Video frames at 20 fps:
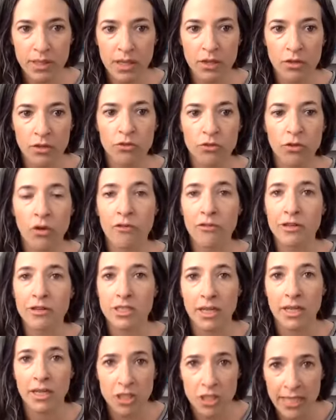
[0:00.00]
So first,
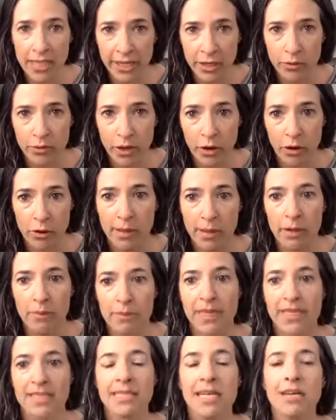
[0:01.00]
I'll just let you know about
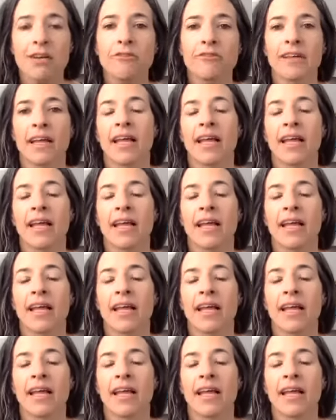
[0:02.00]
myself.